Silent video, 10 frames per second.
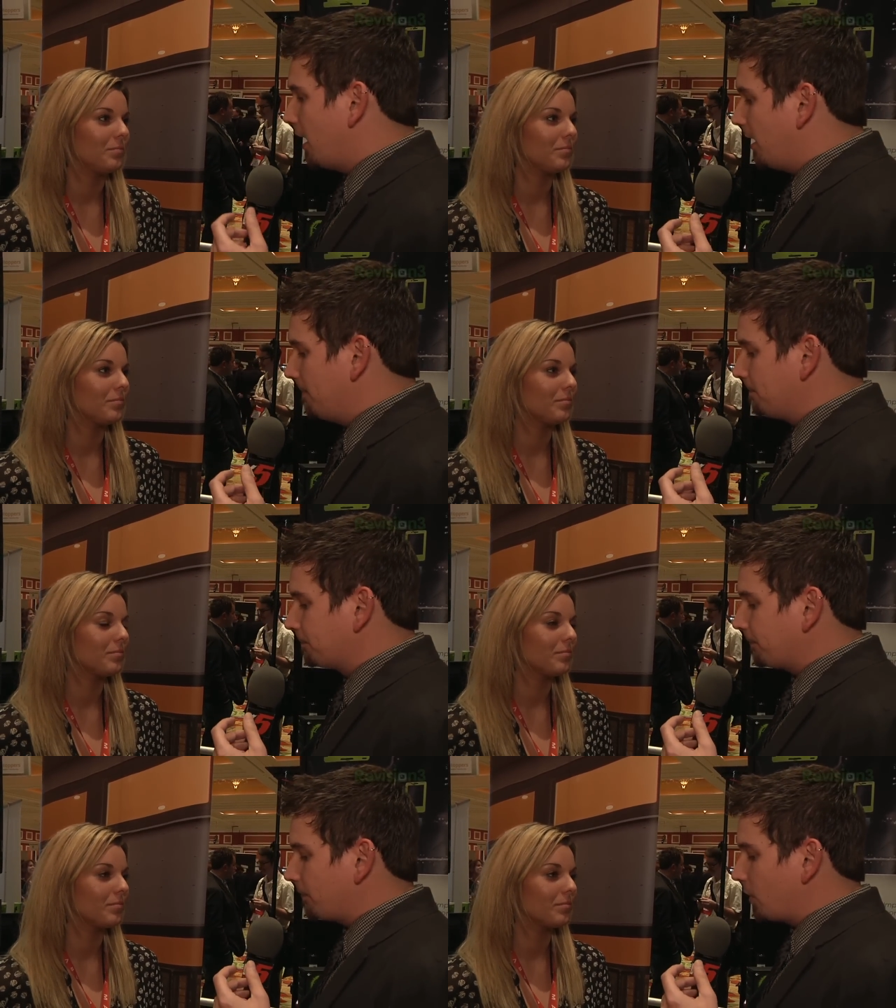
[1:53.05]

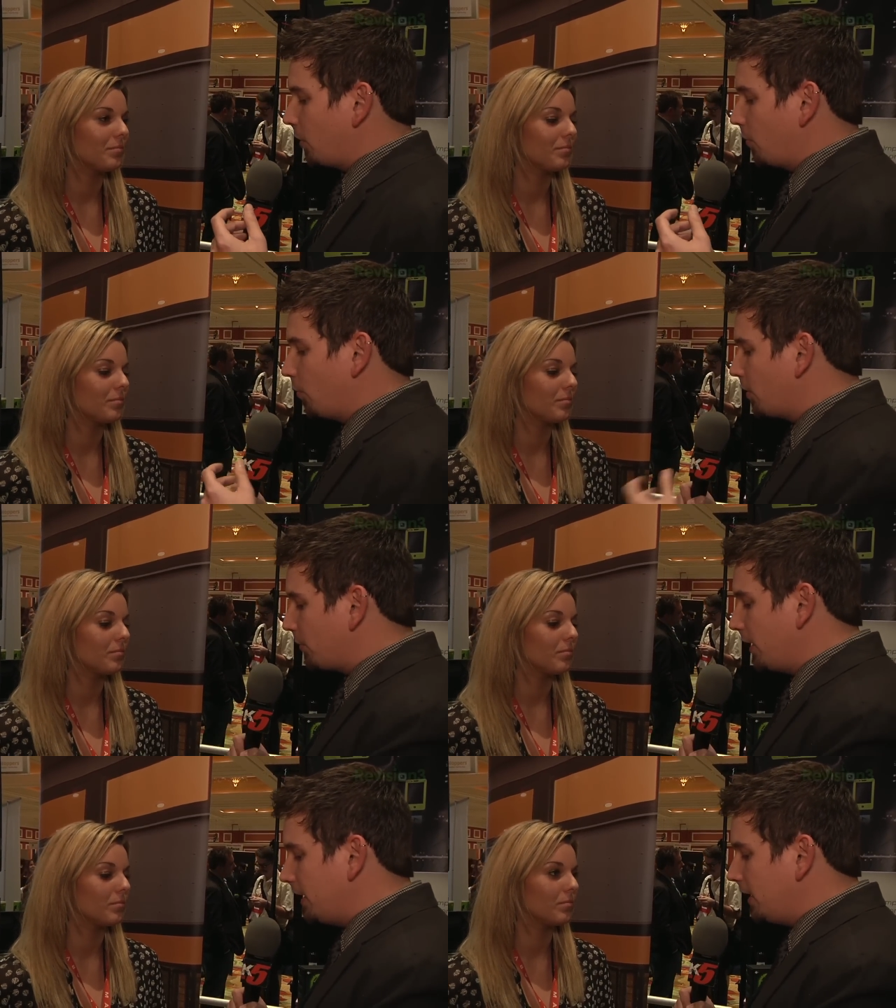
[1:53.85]
Speaker 1: Um, what
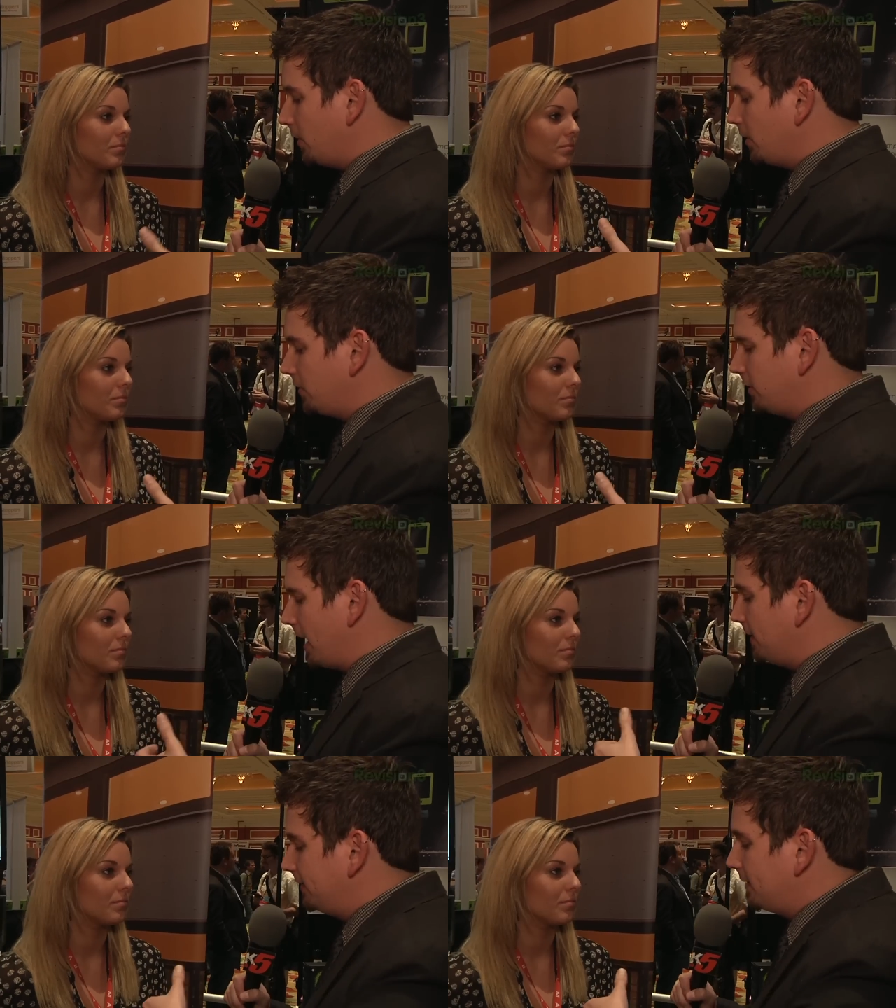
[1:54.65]
do I,
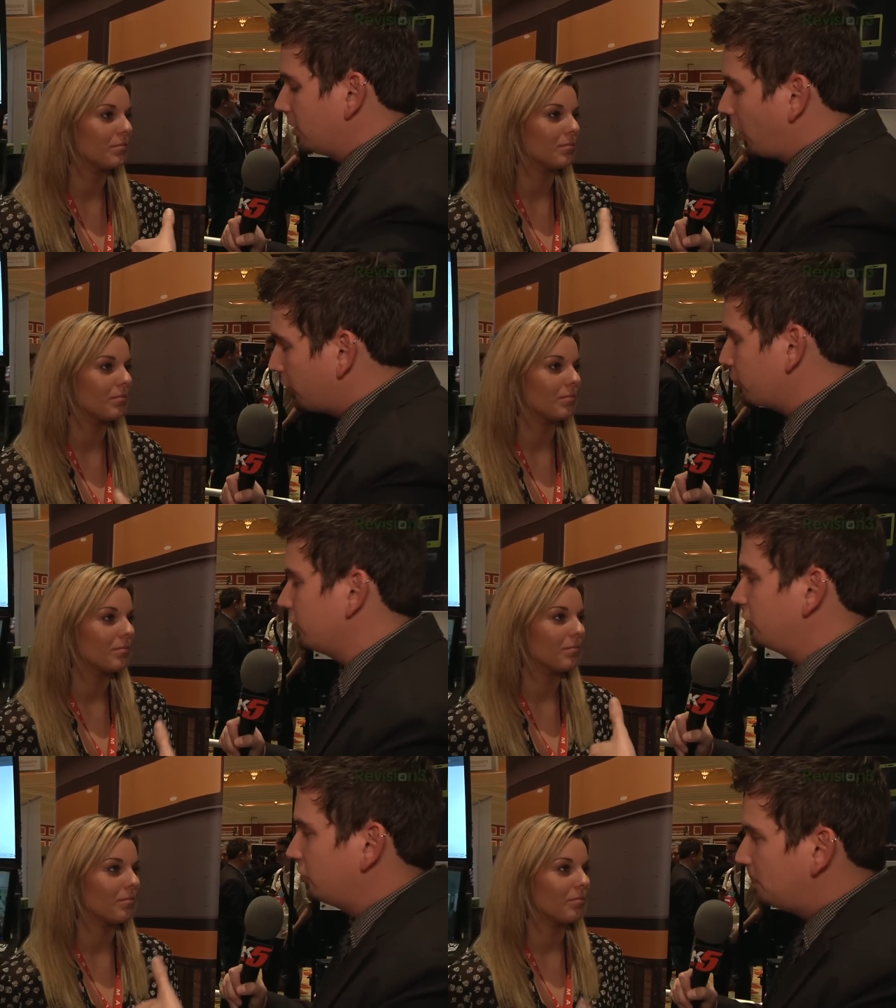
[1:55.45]
as the
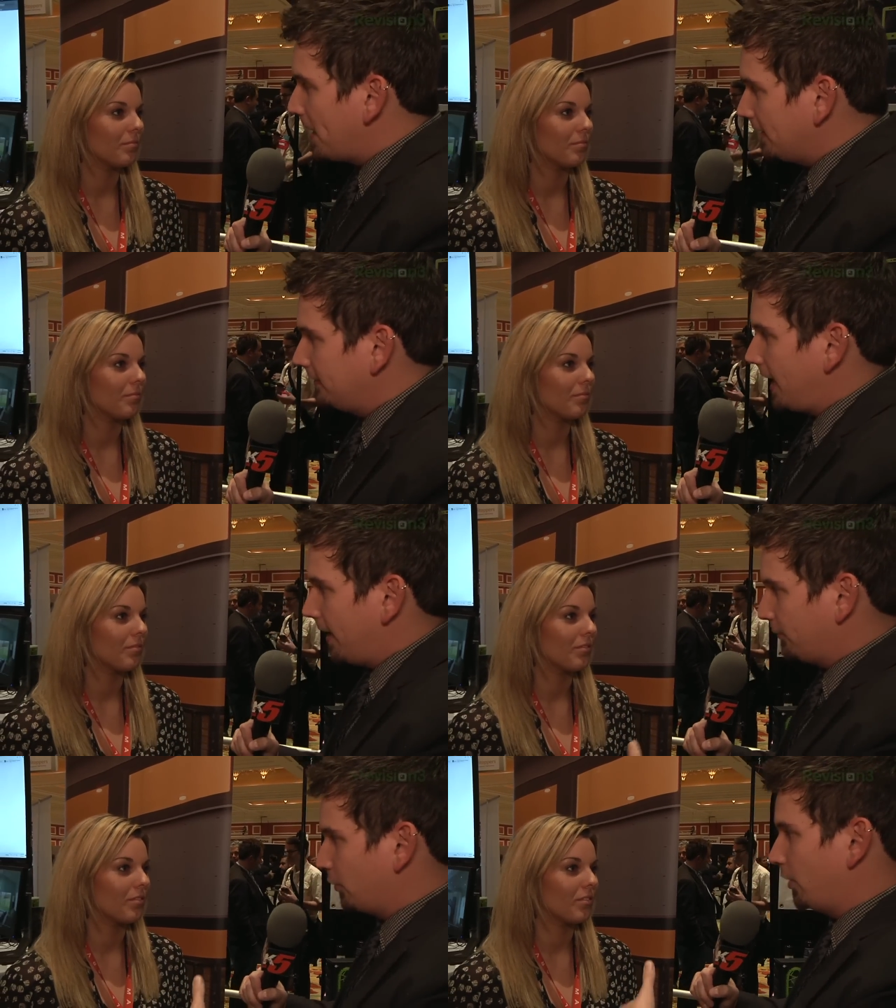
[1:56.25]
cartridge spent
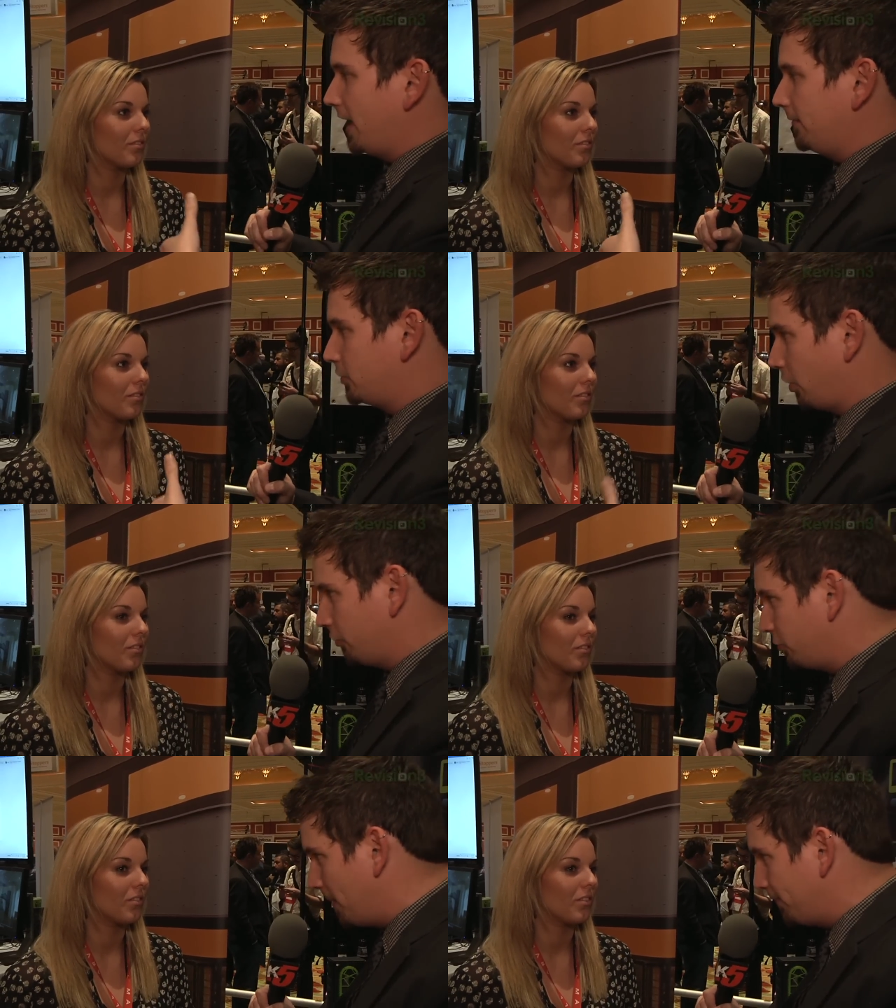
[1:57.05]
after I have
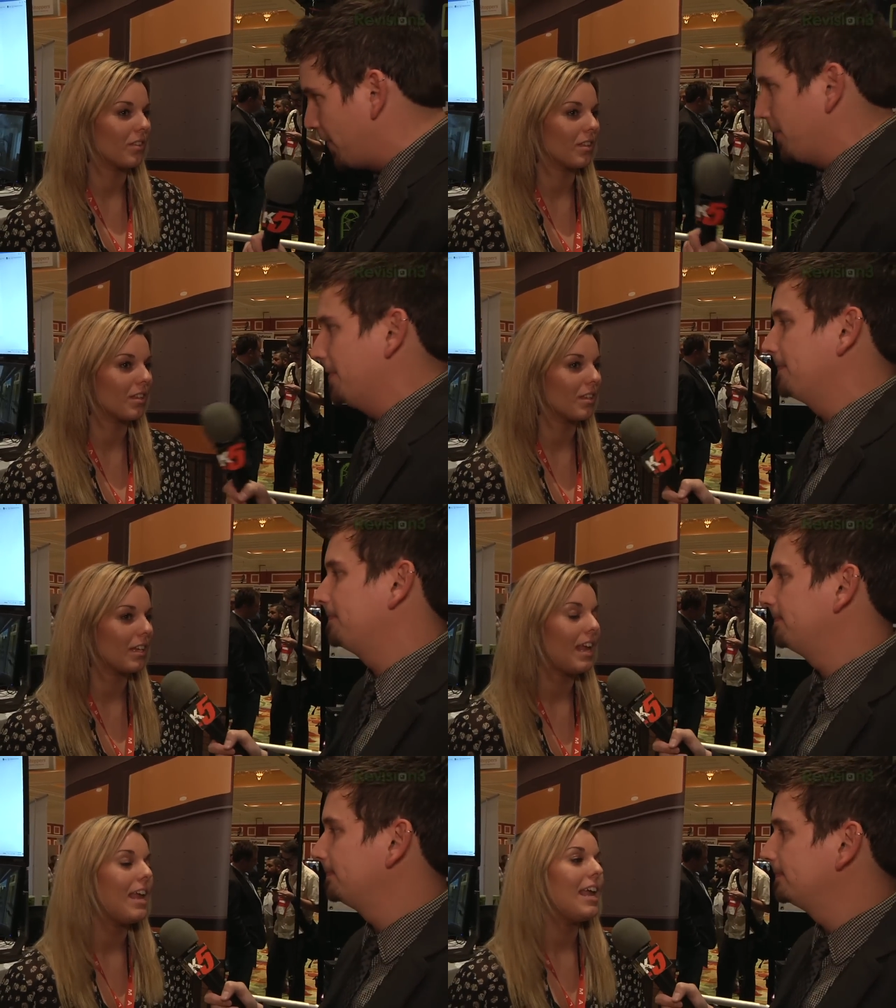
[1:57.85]
charged my phone?
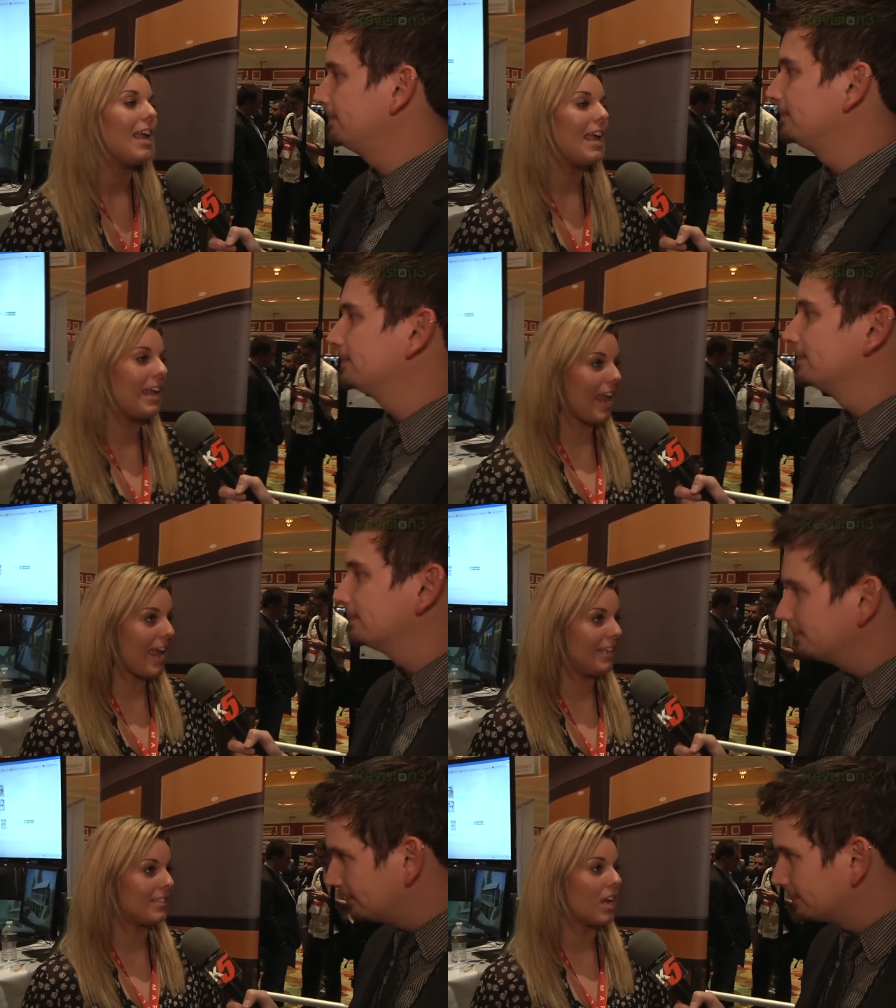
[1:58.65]
Speaker 2: It
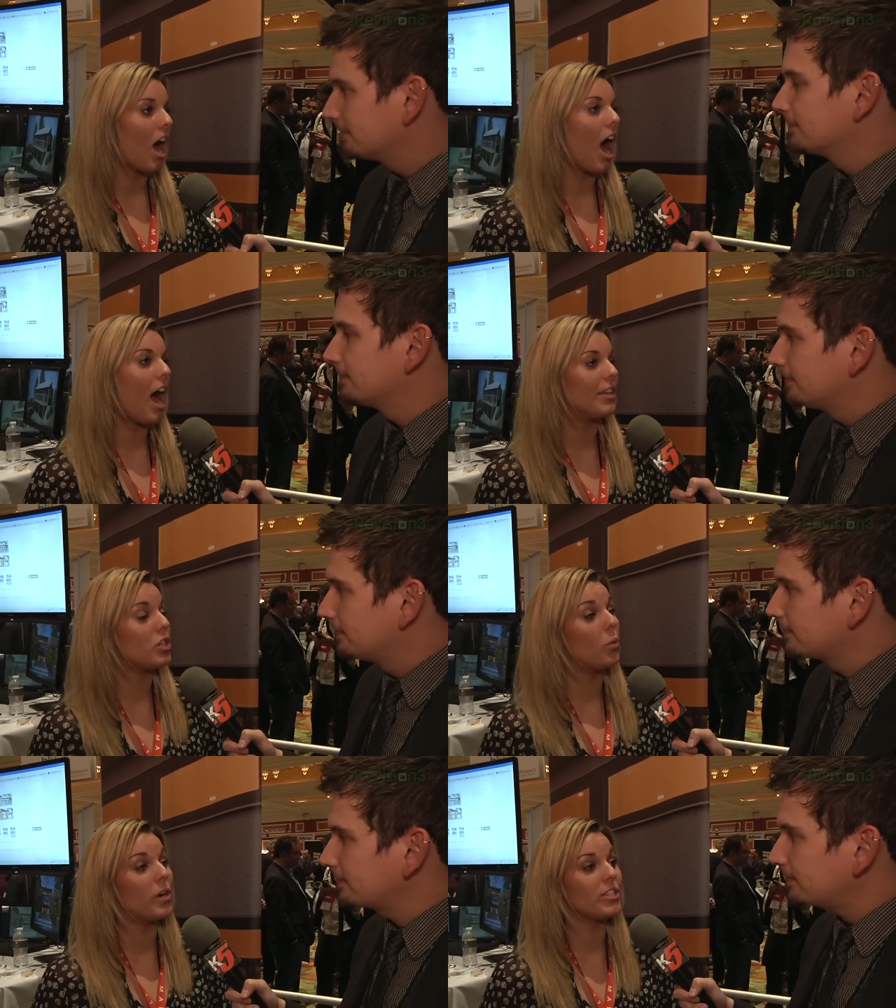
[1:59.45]
is. Uh,
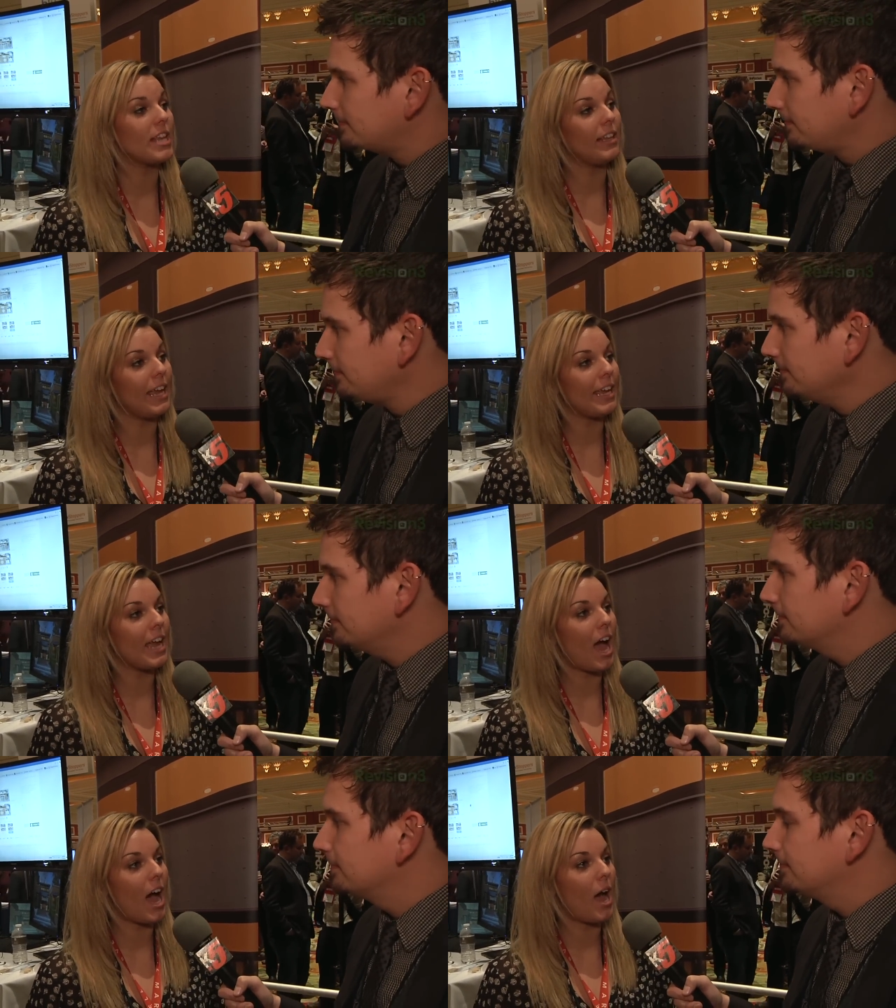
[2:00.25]
so we're
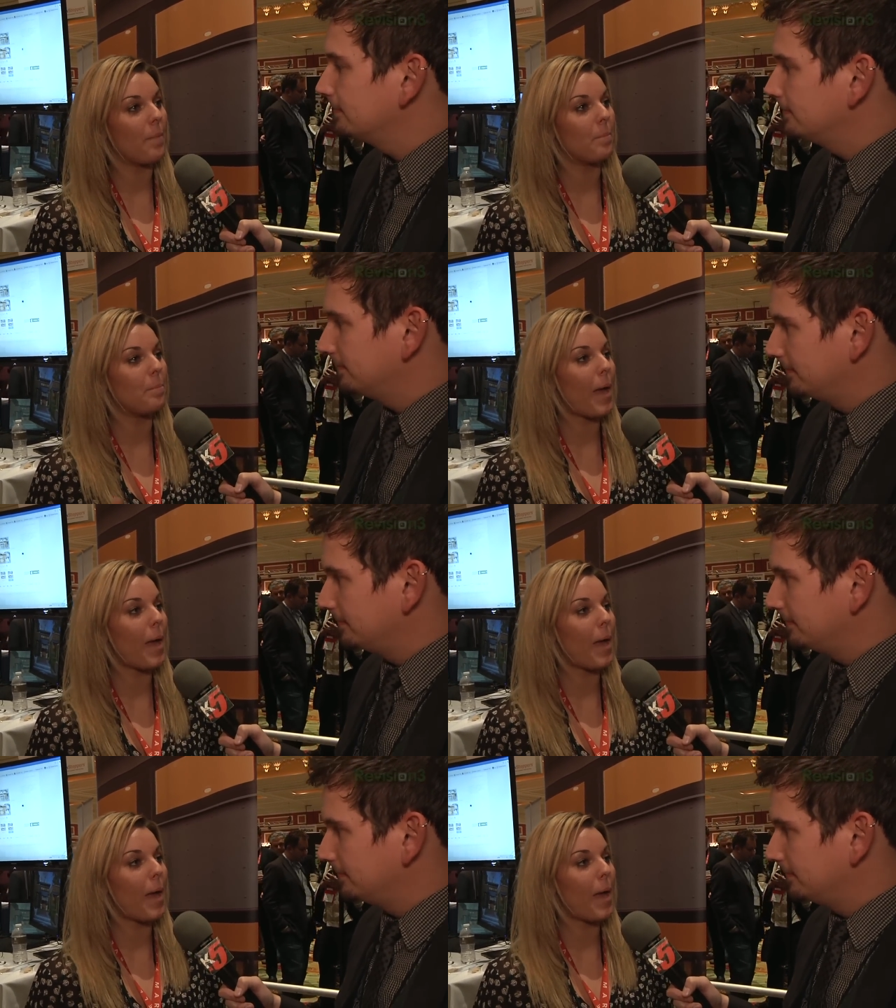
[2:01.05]
selling um,